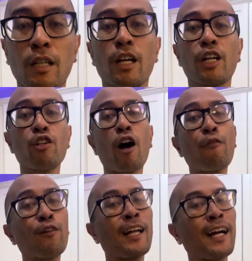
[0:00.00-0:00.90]
You know, I
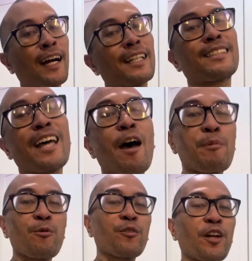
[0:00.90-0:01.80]
feel like I gotta tap
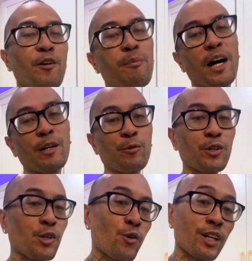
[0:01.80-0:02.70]
in with everybody
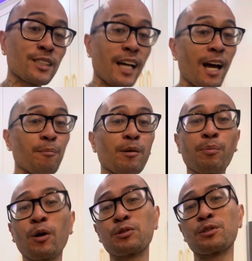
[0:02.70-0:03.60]
real quick because I haven't been
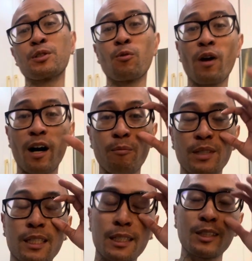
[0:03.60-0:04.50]
posting in a while.
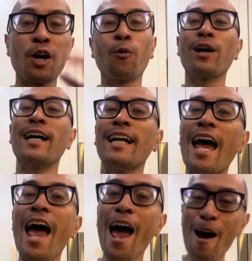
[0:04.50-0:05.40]
Because what had
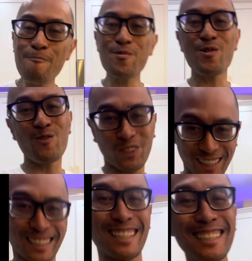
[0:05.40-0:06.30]
happened
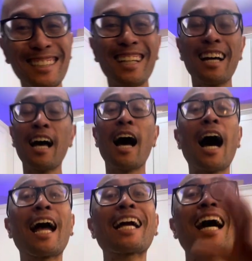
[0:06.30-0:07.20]
was
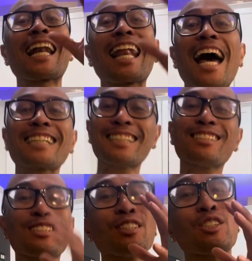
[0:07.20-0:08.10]
I got locked
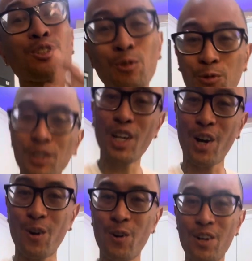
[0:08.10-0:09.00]
into the studio.